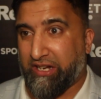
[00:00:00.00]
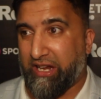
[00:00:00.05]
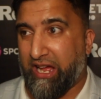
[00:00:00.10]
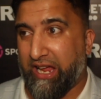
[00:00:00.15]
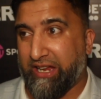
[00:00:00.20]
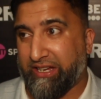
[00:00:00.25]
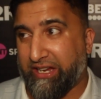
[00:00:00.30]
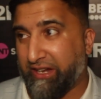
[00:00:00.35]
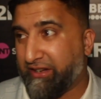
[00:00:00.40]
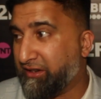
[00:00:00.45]
I
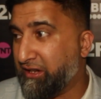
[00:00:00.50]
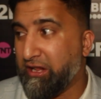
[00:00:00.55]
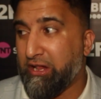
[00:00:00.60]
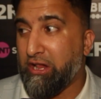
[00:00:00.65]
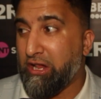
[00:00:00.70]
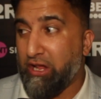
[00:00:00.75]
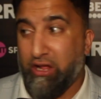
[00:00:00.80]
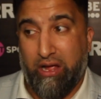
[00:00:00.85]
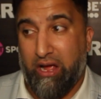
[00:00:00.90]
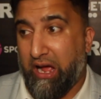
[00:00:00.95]
like, and
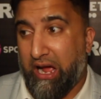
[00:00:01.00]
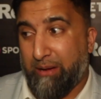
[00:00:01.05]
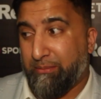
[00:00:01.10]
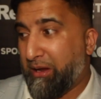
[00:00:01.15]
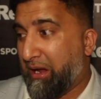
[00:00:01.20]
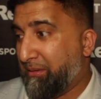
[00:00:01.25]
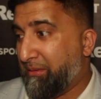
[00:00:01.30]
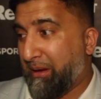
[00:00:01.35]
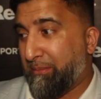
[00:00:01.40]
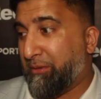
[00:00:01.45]
I'm
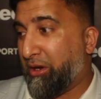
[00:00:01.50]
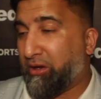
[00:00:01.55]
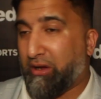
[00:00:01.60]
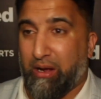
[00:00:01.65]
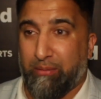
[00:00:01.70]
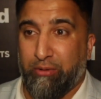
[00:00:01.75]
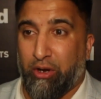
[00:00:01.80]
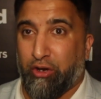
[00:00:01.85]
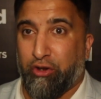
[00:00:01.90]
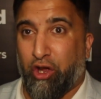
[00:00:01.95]
not, I'm not,
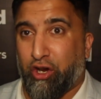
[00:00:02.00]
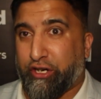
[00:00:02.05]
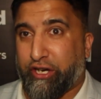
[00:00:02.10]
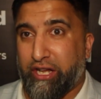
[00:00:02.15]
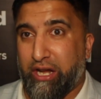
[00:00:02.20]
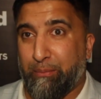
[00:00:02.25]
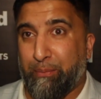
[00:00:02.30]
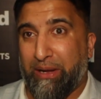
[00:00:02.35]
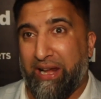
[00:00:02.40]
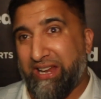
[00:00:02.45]
I'm not
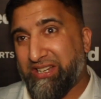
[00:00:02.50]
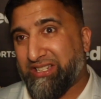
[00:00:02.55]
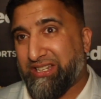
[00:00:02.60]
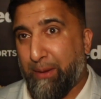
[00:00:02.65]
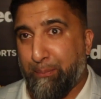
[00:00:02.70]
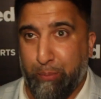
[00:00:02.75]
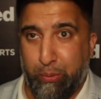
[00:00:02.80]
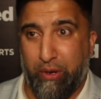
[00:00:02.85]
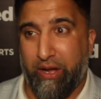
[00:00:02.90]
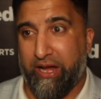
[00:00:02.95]
knocking it, but let's
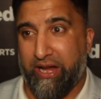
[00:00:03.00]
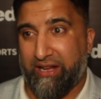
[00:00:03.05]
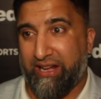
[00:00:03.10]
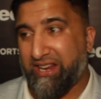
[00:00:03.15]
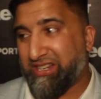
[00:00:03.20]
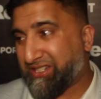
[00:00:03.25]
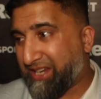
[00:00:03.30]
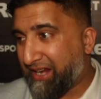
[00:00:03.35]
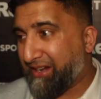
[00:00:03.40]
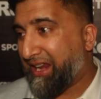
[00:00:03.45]
separate it.
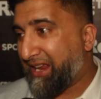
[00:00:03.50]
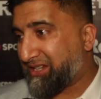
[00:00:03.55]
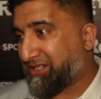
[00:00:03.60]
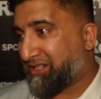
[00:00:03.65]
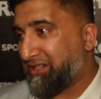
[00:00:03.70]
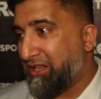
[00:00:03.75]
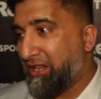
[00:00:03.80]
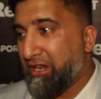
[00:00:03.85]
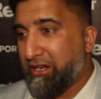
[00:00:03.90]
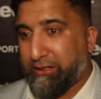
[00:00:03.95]
Let's get,
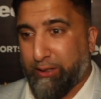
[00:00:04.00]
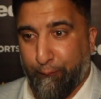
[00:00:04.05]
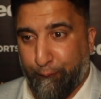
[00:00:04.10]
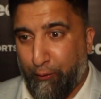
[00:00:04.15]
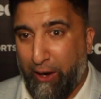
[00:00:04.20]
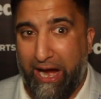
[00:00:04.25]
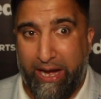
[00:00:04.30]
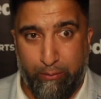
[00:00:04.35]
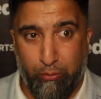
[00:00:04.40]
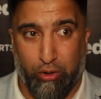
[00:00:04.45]
let's
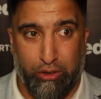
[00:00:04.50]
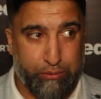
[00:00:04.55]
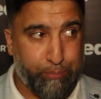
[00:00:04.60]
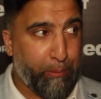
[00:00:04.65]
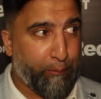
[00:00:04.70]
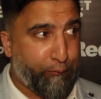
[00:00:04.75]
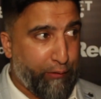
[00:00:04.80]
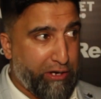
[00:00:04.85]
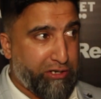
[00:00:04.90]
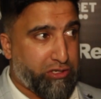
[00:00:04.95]
define what's
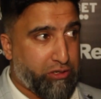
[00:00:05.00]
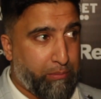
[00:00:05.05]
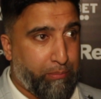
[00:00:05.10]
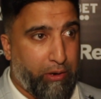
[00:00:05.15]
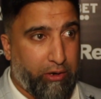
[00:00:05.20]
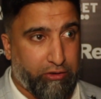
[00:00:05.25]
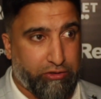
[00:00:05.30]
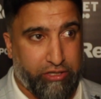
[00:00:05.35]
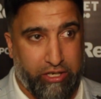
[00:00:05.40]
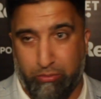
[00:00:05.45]
professional
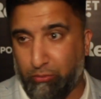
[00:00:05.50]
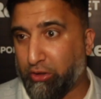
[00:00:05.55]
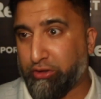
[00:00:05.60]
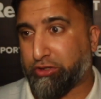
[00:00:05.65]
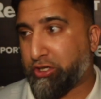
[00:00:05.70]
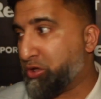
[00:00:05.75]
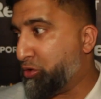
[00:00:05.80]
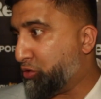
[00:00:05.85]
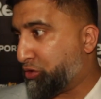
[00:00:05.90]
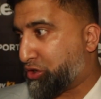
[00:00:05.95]
boxing,
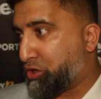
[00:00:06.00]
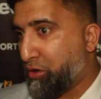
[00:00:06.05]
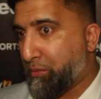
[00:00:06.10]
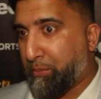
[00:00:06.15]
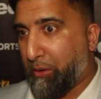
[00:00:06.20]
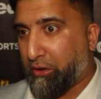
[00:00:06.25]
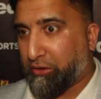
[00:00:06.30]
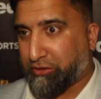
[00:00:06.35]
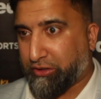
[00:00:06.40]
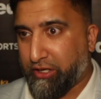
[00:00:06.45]
what's YouTube
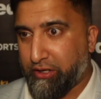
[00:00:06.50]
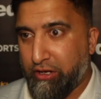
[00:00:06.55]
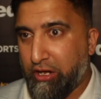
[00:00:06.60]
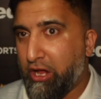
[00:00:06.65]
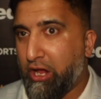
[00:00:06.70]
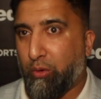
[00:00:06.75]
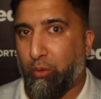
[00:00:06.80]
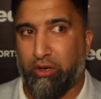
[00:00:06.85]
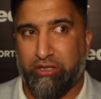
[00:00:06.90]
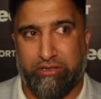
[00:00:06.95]
boxing,
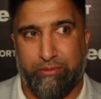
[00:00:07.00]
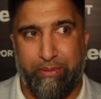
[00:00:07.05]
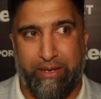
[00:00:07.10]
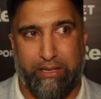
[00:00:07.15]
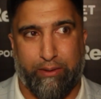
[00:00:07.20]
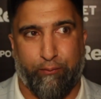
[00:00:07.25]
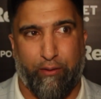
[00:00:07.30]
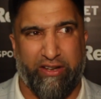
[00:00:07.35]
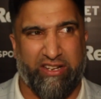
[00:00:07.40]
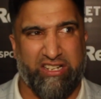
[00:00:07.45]
what's
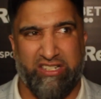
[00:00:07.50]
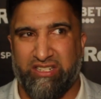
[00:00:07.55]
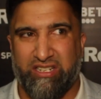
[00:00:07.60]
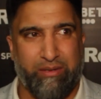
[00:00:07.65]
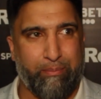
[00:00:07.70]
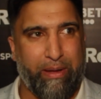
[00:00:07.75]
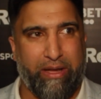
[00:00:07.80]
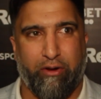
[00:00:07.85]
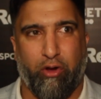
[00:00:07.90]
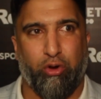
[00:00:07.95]
mixed fit, because
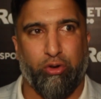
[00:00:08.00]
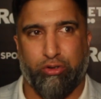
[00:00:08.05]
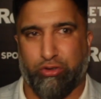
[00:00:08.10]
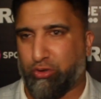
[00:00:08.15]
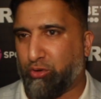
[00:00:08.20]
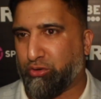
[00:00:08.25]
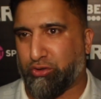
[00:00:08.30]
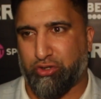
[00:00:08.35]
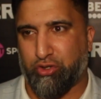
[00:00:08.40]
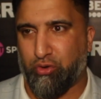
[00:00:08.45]
there's a bit of all
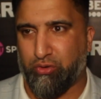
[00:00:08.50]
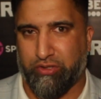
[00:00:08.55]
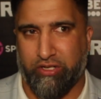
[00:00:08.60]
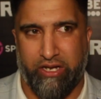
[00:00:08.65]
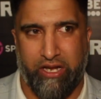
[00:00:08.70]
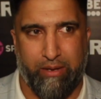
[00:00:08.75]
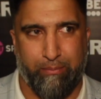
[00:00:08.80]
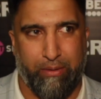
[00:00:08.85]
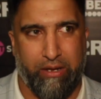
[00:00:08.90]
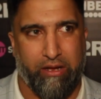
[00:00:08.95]
sorts chucked
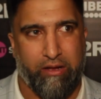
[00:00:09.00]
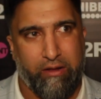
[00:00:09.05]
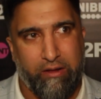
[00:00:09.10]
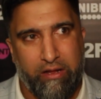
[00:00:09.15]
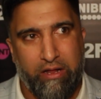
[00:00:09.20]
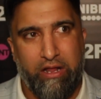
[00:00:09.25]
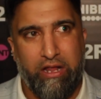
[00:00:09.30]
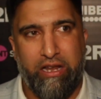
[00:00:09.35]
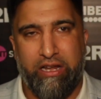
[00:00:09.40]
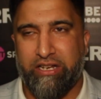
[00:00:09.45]
in it. But
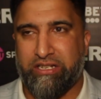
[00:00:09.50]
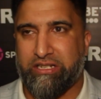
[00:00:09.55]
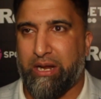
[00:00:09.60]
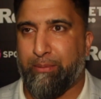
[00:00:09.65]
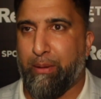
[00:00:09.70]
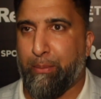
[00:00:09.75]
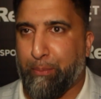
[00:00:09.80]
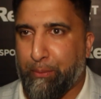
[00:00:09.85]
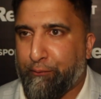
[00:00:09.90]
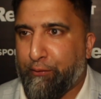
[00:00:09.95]
listen,
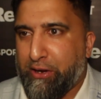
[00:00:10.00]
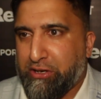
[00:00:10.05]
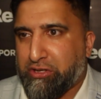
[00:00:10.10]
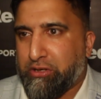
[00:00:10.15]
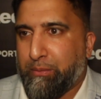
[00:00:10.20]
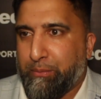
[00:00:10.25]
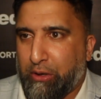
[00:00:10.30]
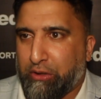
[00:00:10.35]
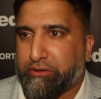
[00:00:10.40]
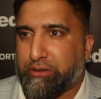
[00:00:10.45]
I'm a
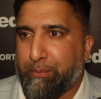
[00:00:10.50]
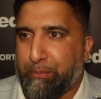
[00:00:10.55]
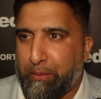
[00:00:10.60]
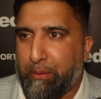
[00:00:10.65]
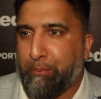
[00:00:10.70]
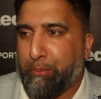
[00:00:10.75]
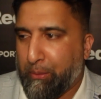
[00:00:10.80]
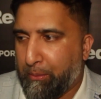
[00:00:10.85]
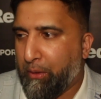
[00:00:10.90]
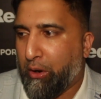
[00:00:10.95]
professional boxing
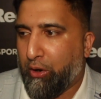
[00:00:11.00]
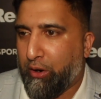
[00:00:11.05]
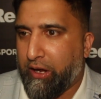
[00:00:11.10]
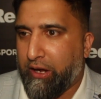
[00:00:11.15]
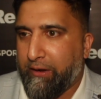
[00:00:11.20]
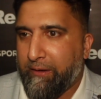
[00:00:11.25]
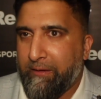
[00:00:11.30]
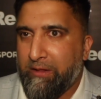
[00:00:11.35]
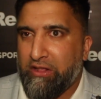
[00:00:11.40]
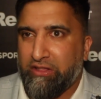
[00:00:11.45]

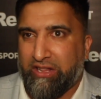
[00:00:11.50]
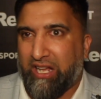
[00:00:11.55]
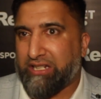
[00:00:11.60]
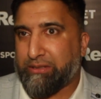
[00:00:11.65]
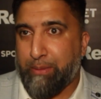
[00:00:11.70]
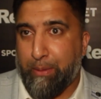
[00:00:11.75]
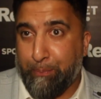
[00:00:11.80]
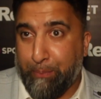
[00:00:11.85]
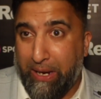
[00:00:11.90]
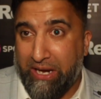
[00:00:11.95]
promoter.
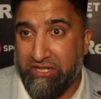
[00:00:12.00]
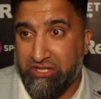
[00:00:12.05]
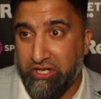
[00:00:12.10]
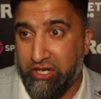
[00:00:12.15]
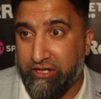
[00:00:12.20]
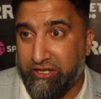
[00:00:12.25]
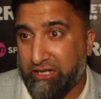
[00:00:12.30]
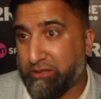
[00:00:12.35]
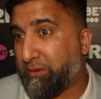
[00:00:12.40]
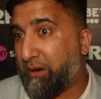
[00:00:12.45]
That's my
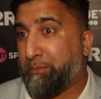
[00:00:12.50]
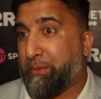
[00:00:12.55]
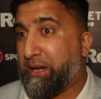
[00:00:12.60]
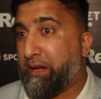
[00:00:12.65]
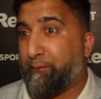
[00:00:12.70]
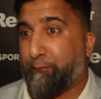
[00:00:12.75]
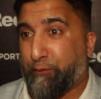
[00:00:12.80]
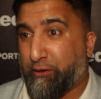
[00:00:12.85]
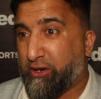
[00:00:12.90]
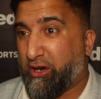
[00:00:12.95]
passion. That's what I've been
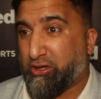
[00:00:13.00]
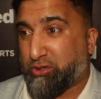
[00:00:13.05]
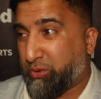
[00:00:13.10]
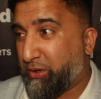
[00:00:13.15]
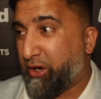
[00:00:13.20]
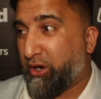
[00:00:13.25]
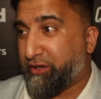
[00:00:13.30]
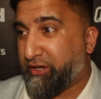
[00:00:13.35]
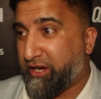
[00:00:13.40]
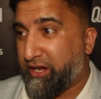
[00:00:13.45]
in for
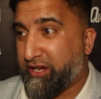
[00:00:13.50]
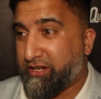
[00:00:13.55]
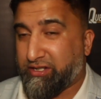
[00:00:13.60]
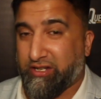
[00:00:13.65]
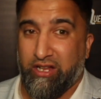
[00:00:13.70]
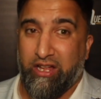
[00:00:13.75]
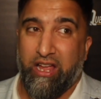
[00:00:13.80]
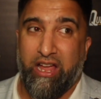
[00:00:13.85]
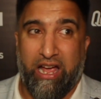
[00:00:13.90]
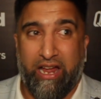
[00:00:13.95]
twenty odd years,
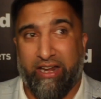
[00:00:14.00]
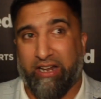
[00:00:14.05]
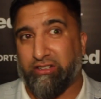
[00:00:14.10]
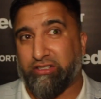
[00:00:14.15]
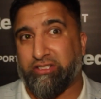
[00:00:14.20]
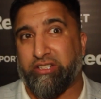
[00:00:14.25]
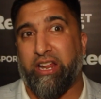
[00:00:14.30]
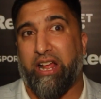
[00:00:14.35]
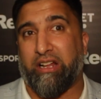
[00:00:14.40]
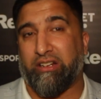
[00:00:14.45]
and I'll
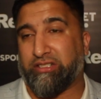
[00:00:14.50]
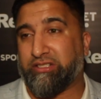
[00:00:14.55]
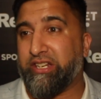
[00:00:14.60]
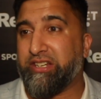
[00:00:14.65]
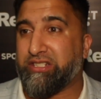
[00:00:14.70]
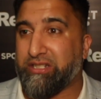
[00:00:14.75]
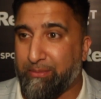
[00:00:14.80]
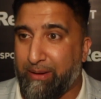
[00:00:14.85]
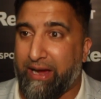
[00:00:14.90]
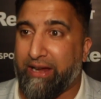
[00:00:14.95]
stick, I'll
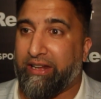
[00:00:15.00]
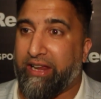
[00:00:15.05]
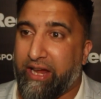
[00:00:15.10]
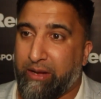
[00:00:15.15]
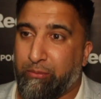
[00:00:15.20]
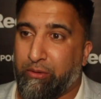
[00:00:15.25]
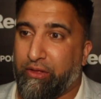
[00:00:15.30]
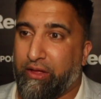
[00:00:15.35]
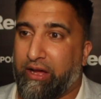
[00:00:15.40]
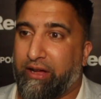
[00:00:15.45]
stick to my
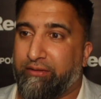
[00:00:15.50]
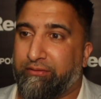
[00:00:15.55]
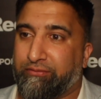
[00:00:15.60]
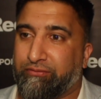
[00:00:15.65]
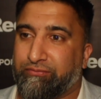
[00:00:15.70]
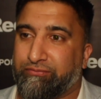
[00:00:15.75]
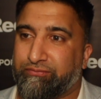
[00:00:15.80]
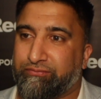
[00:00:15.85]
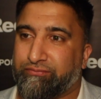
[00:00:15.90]
lane with that.